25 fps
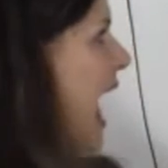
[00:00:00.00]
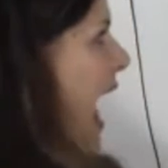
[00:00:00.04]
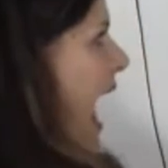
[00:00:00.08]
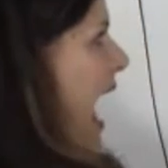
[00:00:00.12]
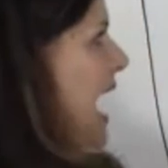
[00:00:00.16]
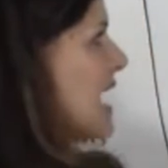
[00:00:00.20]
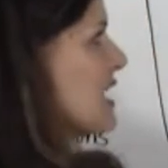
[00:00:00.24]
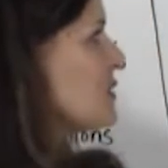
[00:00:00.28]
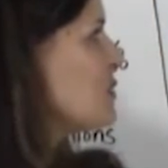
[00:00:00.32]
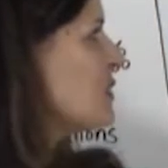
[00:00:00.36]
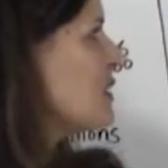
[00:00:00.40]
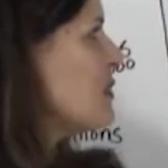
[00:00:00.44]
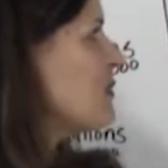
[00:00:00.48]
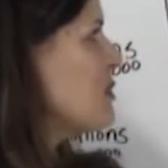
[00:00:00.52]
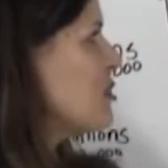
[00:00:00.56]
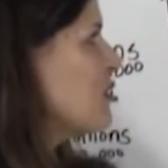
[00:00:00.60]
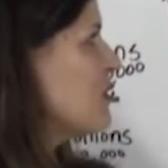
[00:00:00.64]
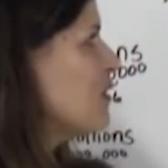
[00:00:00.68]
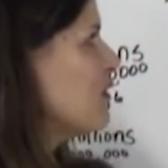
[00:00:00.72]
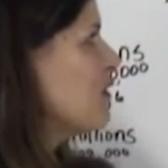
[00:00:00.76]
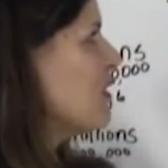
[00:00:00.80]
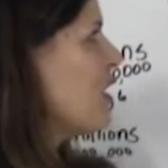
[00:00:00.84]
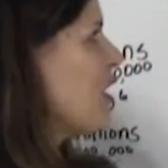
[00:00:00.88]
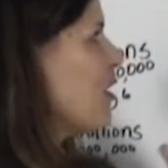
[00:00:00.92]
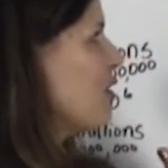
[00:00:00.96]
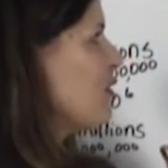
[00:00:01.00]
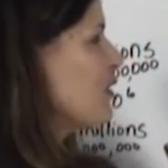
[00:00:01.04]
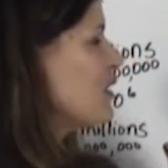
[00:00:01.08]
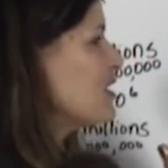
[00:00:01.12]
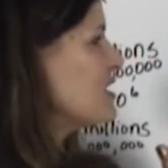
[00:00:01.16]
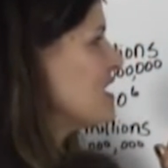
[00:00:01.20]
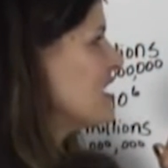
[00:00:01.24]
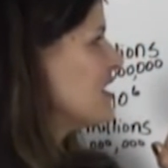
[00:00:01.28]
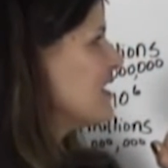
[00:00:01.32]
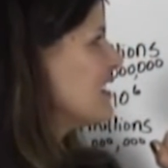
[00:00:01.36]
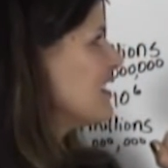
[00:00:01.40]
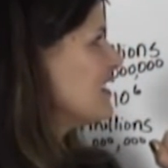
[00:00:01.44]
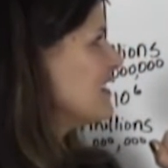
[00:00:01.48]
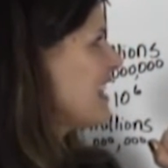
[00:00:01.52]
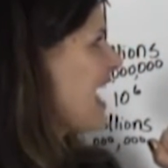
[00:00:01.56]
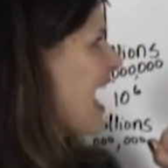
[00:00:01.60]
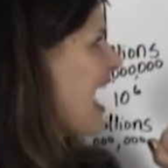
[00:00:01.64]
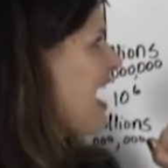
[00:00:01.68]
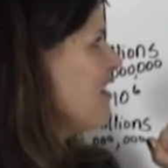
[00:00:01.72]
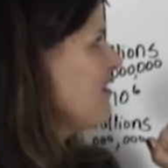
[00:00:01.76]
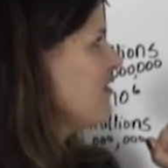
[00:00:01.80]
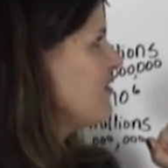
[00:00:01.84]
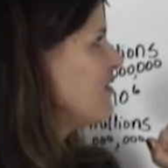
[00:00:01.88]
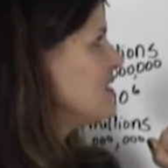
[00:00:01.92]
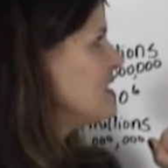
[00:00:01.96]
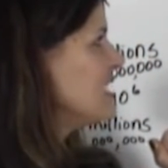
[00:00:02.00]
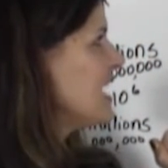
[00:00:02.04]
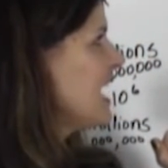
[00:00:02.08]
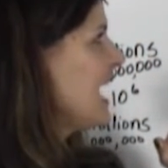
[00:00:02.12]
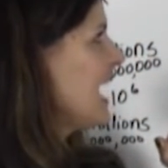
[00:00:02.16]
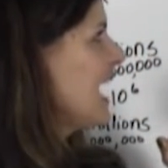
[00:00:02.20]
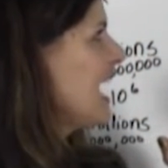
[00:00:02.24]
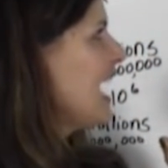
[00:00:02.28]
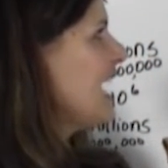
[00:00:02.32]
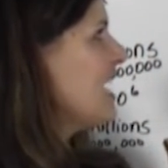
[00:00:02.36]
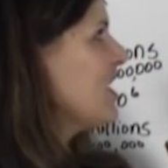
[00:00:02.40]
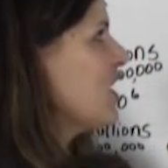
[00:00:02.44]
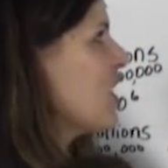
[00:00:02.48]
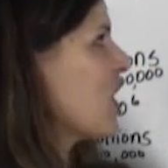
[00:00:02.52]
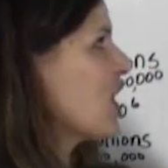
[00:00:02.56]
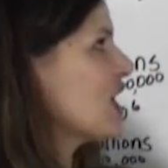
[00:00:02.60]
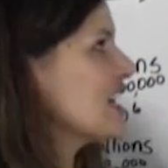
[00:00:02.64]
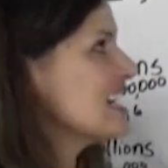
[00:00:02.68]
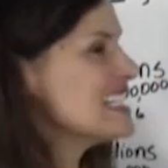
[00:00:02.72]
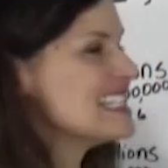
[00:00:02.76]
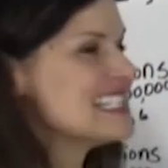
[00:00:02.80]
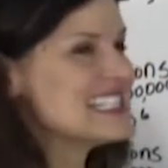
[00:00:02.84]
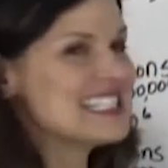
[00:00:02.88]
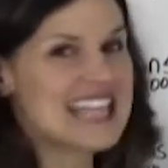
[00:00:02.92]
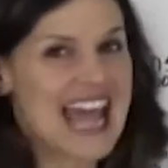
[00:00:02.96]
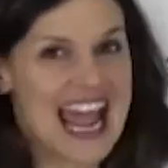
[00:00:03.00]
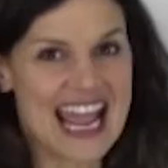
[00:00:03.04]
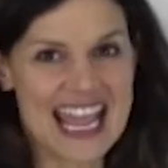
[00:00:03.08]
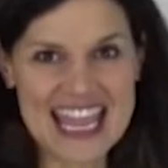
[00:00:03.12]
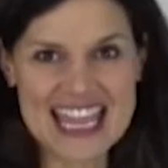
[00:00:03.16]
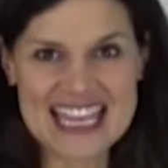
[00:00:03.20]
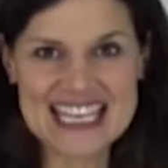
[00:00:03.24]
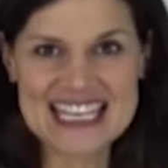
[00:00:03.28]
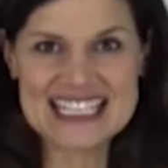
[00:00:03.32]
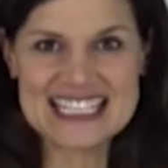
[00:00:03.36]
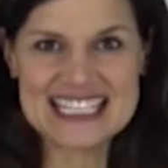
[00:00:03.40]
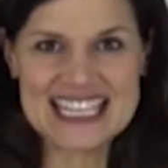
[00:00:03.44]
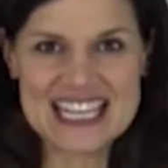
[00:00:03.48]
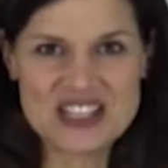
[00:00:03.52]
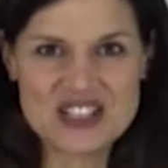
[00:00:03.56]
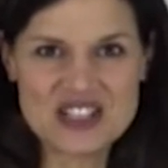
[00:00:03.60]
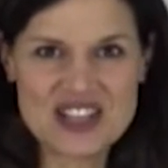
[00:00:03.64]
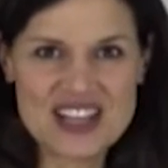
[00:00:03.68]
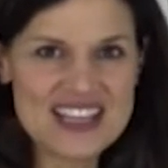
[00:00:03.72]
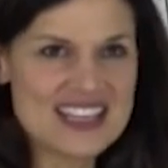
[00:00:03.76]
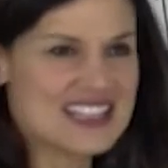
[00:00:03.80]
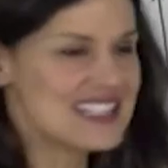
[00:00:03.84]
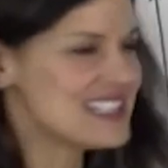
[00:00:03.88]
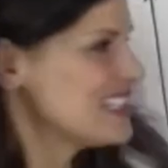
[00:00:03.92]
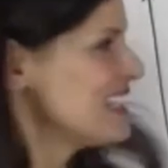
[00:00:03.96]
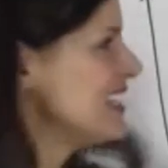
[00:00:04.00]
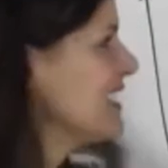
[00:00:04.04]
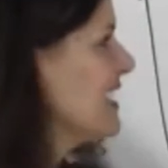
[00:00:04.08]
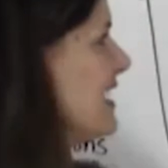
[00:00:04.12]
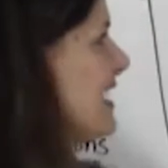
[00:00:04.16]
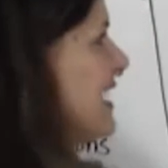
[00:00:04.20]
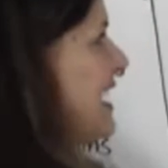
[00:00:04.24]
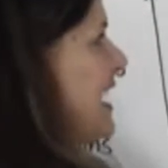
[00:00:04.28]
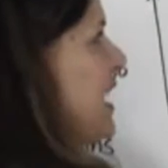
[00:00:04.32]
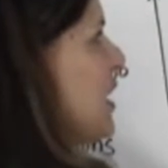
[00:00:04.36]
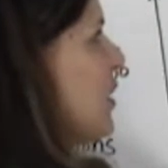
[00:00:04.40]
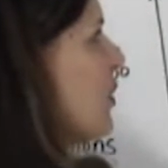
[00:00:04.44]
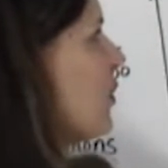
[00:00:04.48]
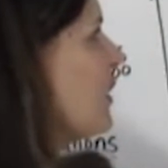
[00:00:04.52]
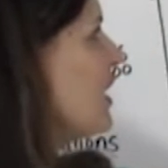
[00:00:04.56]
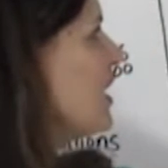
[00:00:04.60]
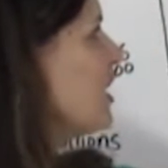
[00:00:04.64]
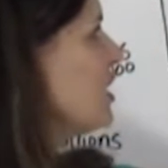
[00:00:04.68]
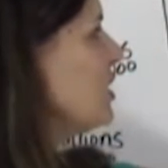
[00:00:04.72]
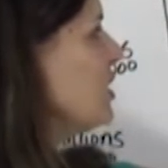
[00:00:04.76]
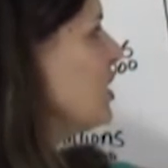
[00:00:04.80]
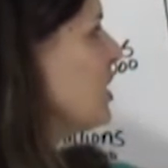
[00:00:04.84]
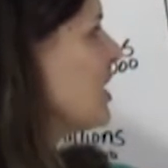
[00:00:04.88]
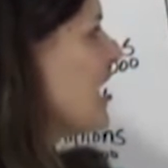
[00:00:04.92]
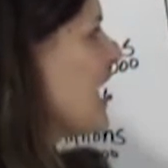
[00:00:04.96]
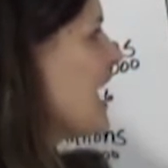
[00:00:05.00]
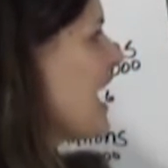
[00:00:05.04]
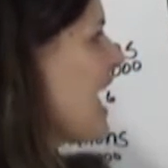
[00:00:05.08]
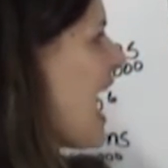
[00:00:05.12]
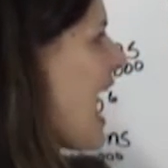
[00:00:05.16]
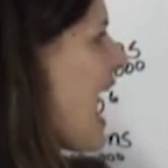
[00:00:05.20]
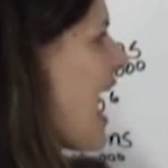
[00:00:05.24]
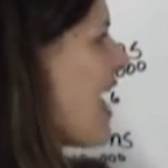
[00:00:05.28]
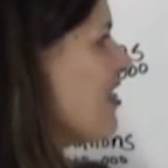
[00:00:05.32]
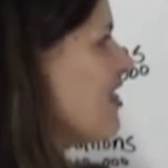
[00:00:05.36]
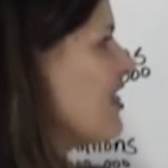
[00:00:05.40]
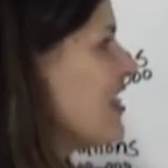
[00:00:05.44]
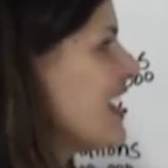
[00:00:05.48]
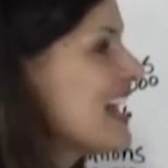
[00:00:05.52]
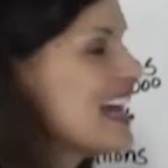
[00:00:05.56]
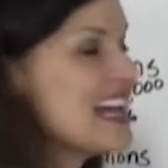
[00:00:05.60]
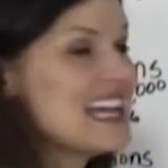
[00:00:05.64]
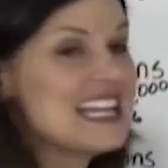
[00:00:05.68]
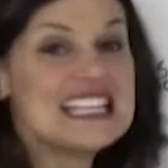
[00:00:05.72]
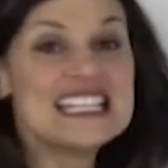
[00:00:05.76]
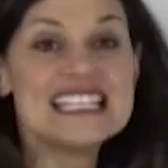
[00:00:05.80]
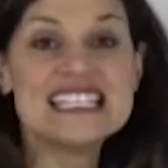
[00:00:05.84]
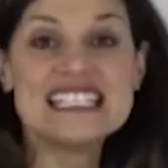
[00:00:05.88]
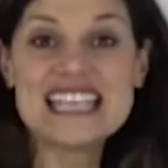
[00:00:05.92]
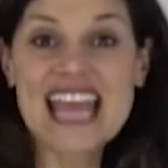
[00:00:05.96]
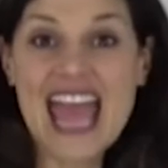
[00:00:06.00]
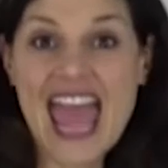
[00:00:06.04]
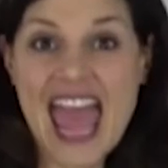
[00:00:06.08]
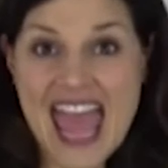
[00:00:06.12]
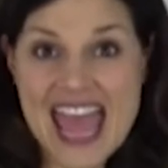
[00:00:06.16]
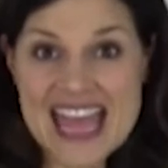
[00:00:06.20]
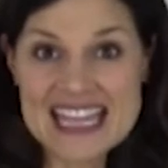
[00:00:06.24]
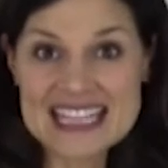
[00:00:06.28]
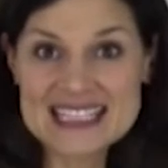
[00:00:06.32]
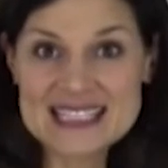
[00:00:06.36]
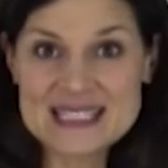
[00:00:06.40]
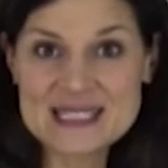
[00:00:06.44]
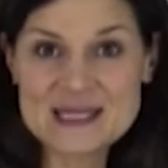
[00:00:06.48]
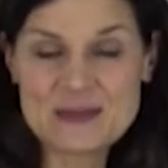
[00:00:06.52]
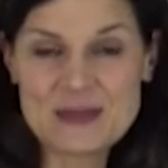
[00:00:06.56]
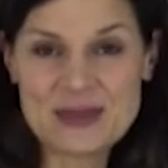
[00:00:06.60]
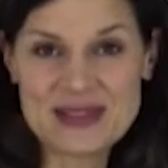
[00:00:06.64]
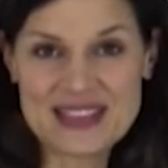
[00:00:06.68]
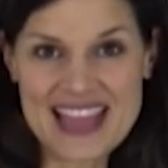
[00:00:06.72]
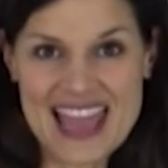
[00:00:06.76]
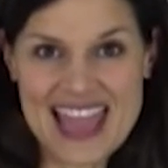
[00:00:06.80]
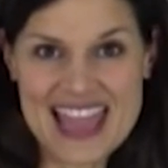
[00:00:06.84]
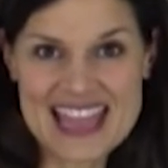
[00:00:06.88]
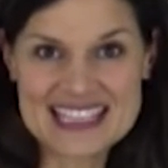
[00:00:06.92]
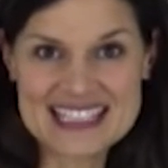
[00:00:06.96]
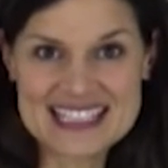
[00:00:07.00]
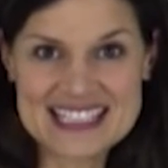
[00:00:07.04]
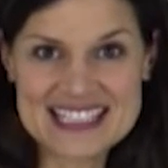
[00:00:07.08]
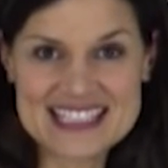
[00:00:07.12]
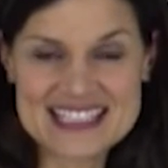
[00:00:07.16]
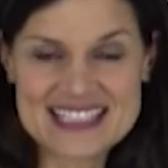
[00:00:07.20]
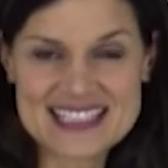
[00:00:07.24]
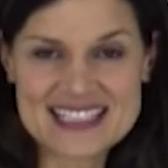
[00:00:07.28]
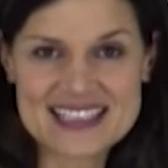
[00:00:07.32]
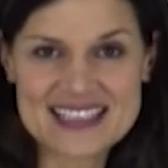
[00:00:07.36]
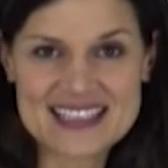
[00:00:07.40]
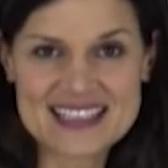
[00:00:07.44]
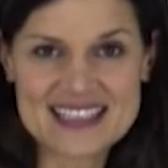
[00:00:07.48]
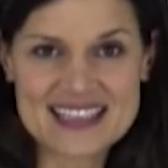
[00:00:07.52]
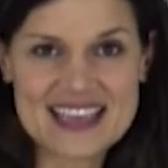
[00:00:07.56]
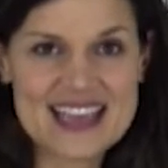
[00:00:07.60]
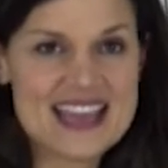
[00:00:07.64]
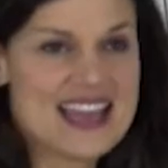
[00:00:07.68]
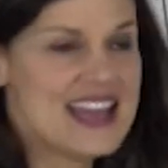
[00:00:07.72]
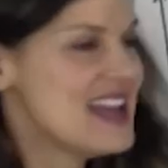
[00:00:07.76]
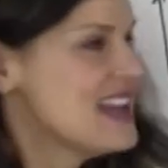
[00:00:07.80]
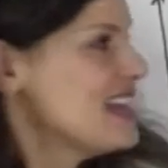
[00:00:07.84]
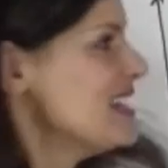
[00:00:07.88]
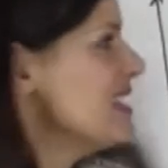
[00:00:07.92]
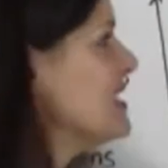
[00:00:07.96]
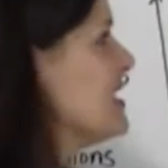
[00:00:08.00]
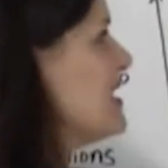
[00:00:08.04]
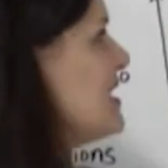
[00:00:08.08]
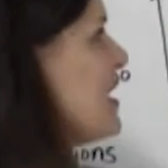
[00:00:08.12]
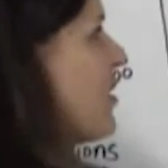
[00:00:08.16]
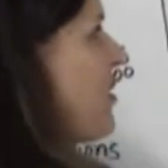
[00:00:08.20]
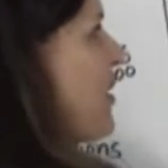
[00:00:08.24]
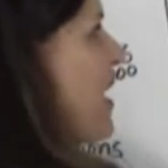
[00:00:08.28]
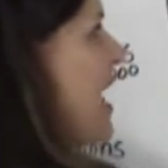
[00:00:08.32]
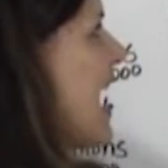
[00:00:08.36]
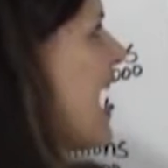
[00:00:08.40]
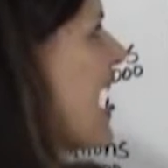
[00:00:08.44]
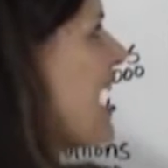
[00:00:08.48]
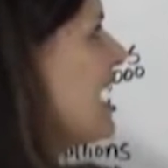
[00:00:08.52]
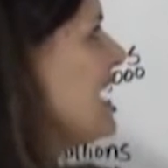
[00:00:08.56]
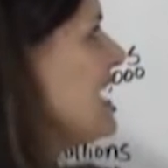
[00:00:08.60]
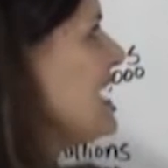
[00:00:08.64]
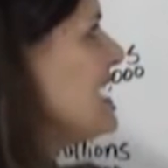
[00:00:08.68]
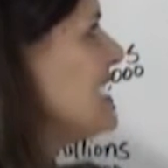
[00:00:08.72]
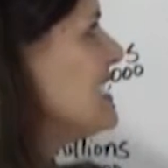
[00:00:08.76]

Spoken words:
As we move over to the left in our second digit, we're looking at the tens place. So any